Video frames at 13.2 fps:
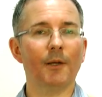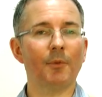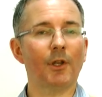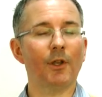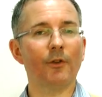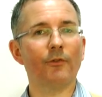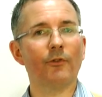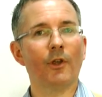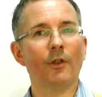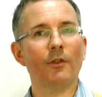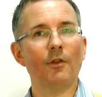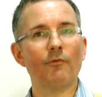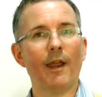because
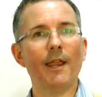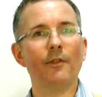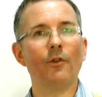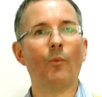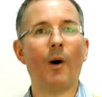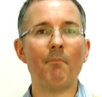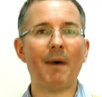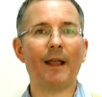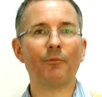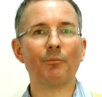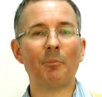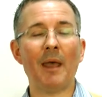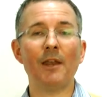the rate that one
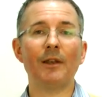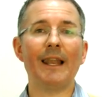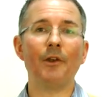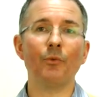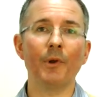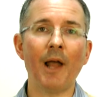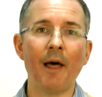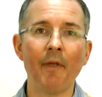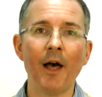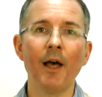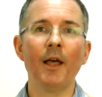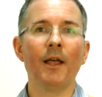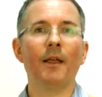bank is prepared to lend to
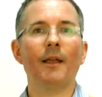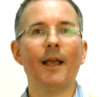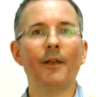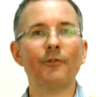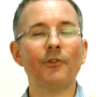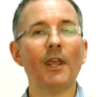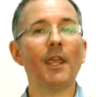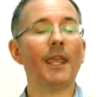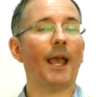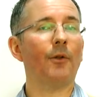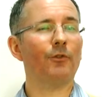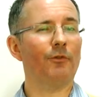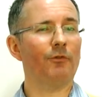another has to take
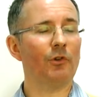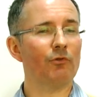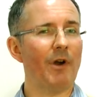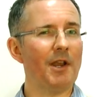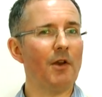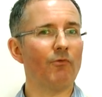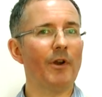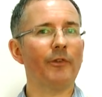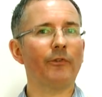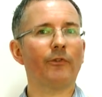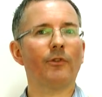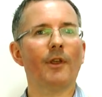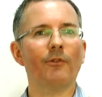account of credit
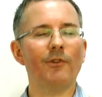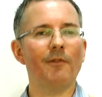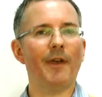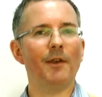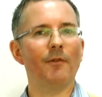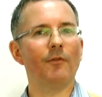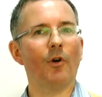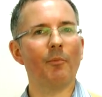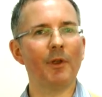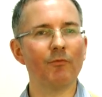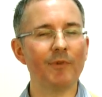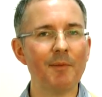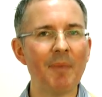risk, that's the event not
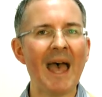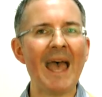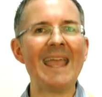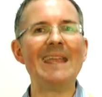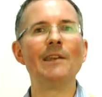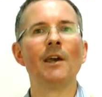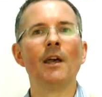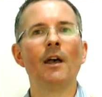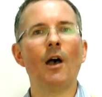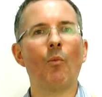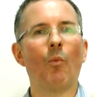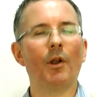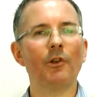being repaid,
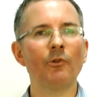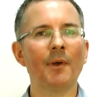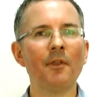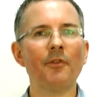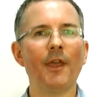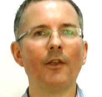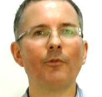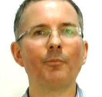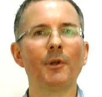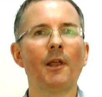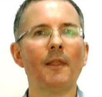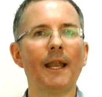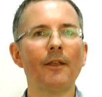and one or two other things.
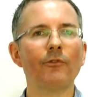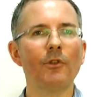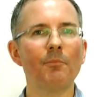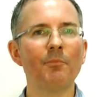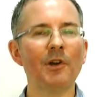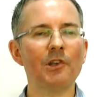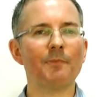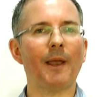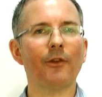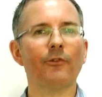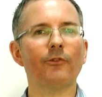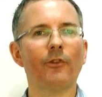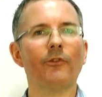But nonetheless, the British
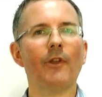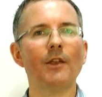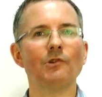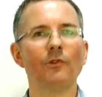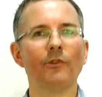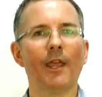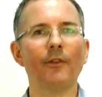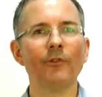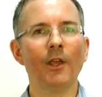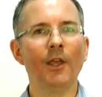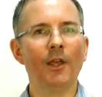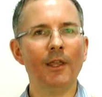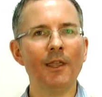Bankers Association says,
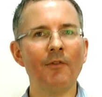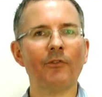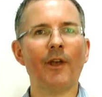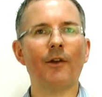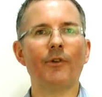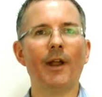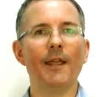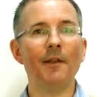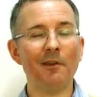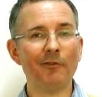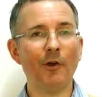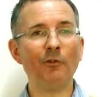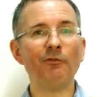give us that rate. And then
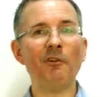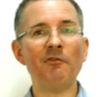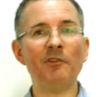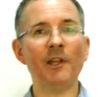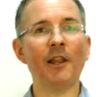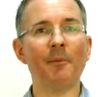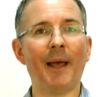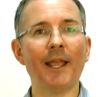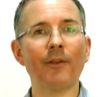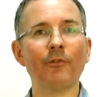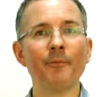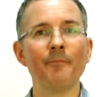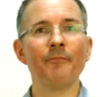it phones 15 other
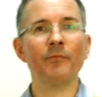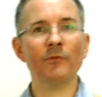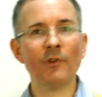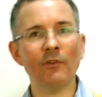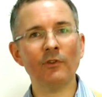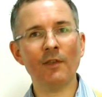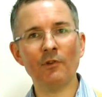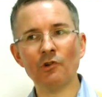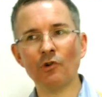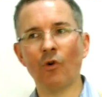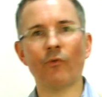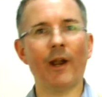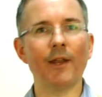banks, says, give us
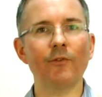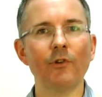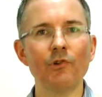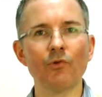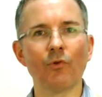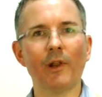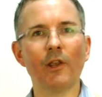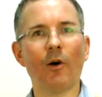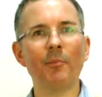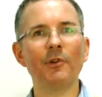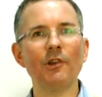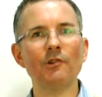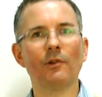your rates because you're all in
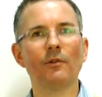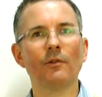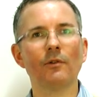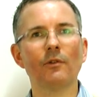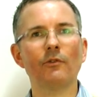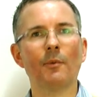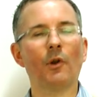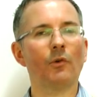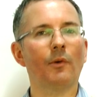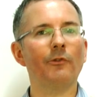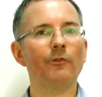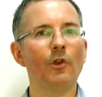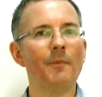competition. So we're not
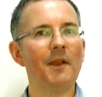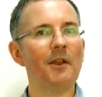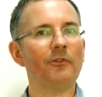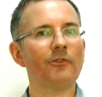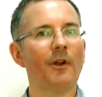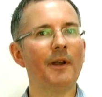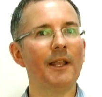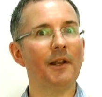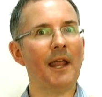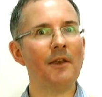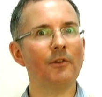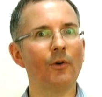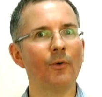going to assume they're necessarily
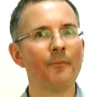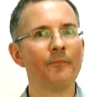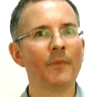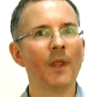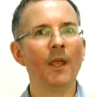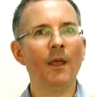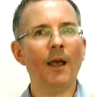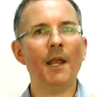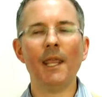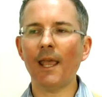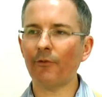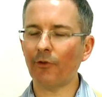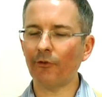identical. And
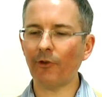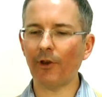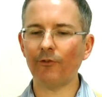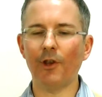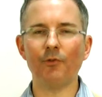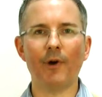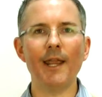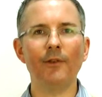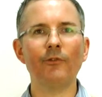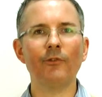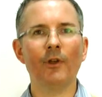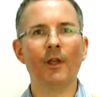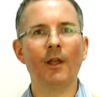it gets the 16
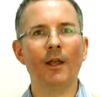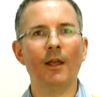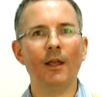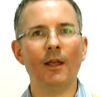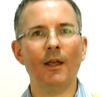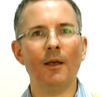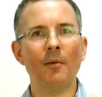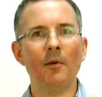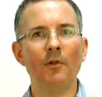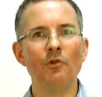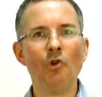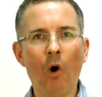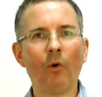rates,
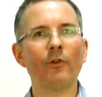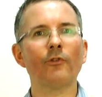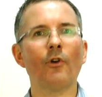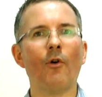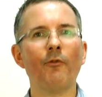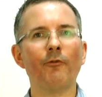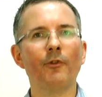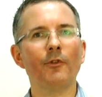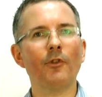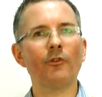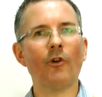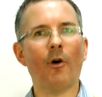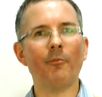knocks off
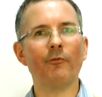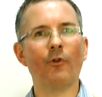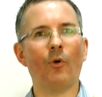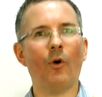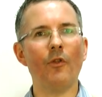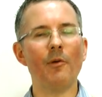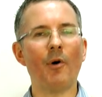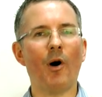the top four and the